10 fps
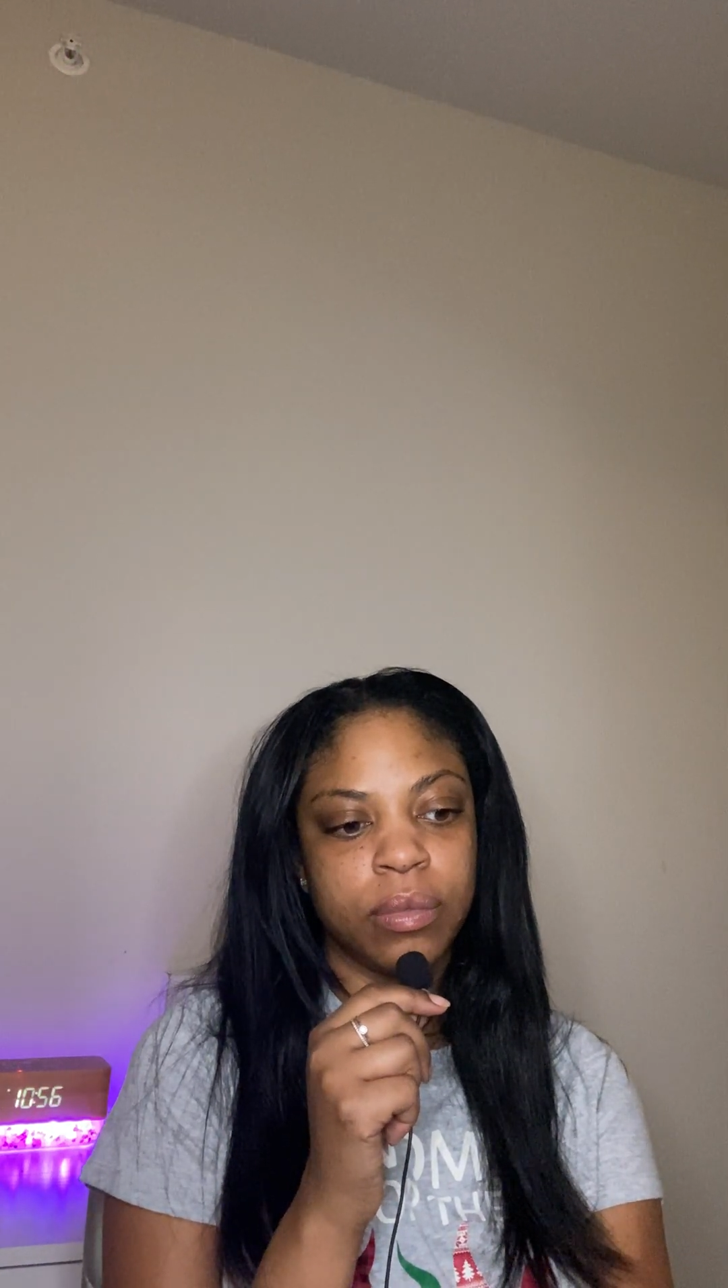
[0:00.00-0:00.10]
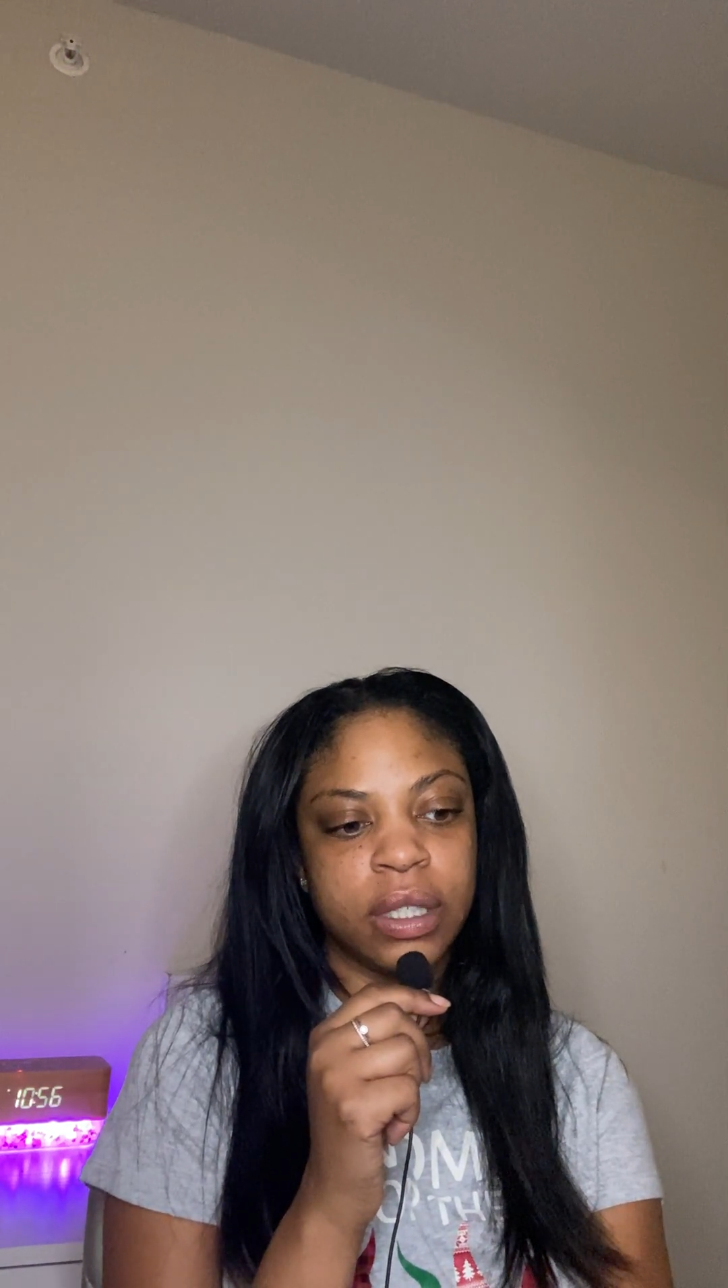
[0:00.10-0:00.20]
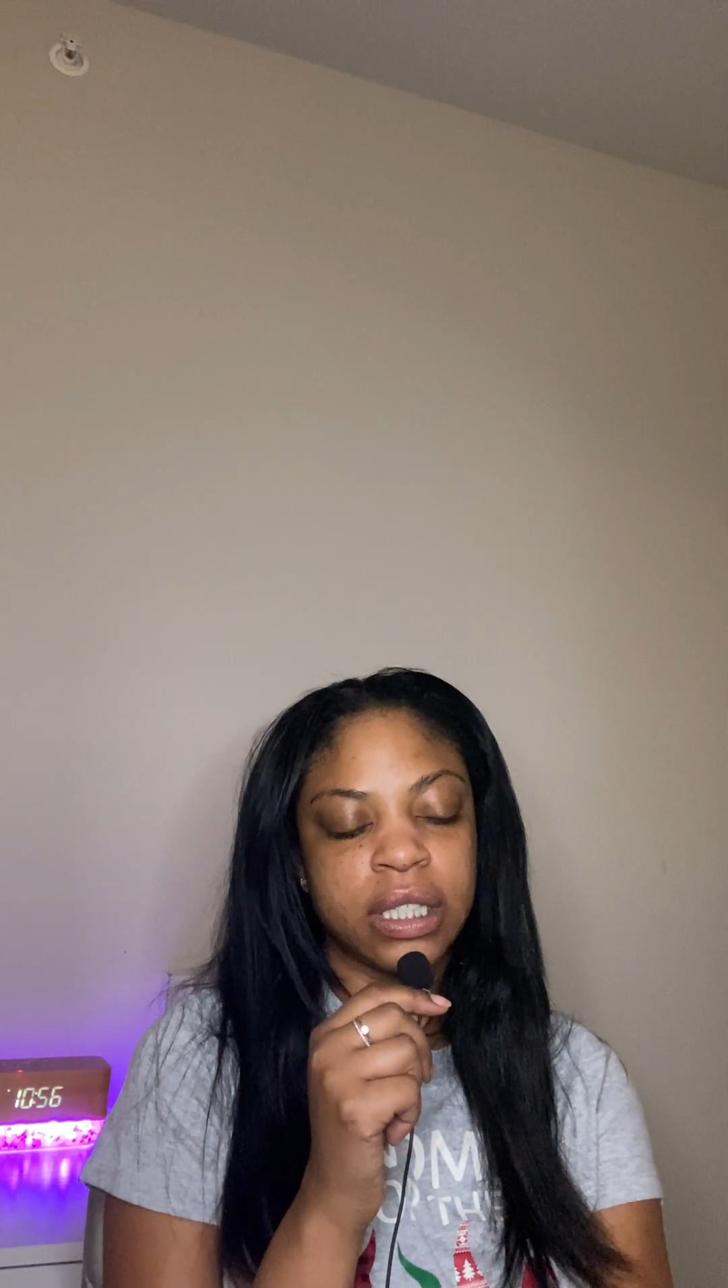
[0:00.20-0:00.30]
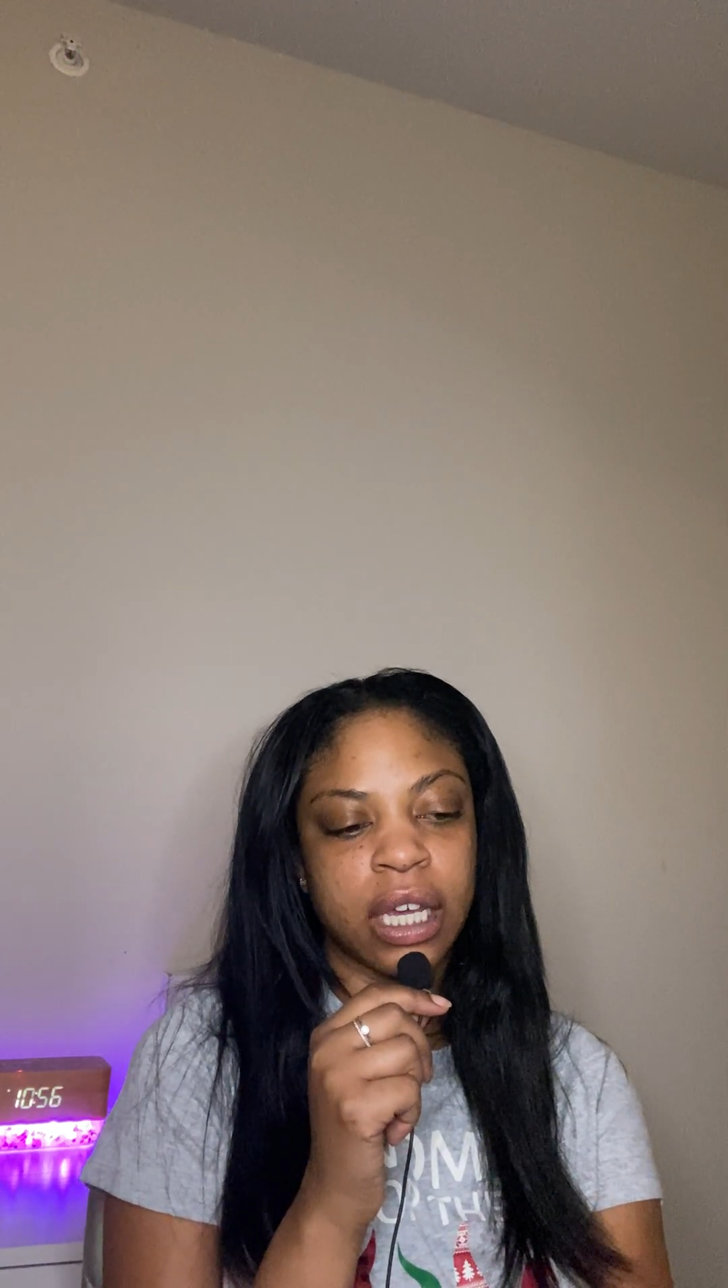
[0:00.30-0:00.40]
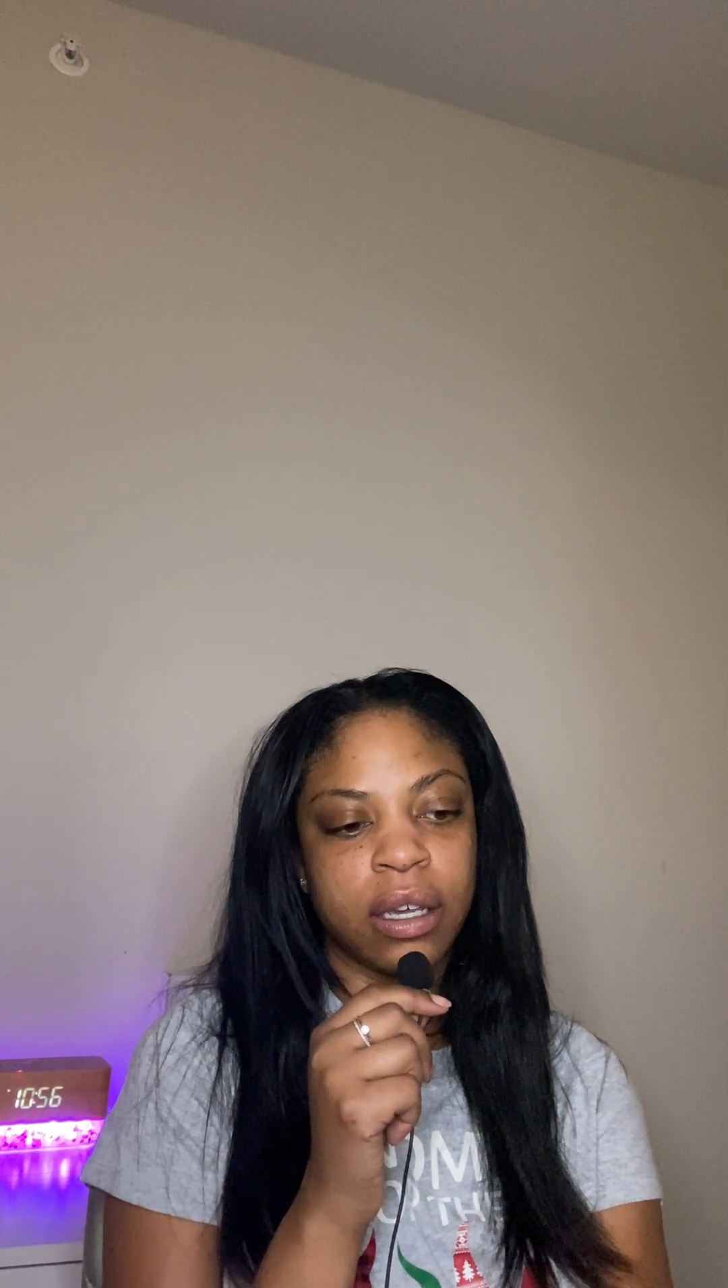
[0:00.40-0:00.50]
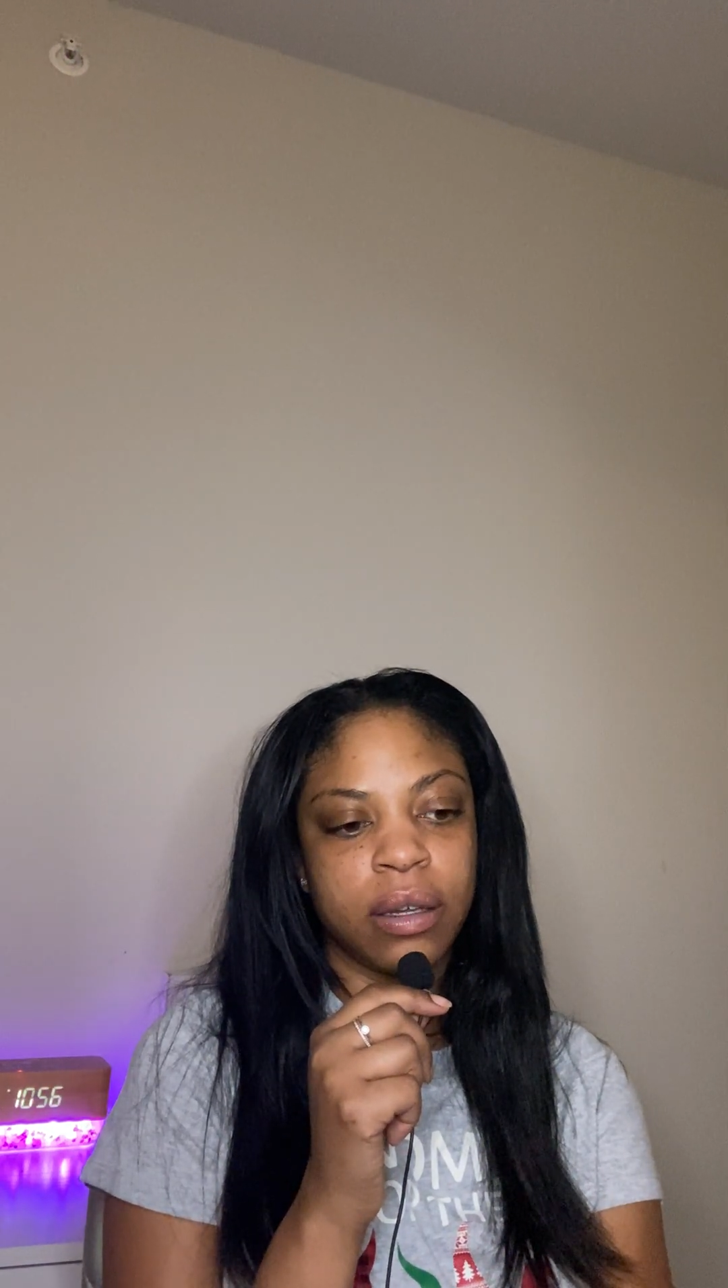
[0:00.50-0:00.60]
it's like